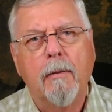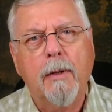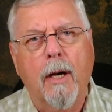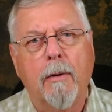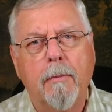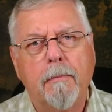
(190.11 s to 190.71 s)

you know,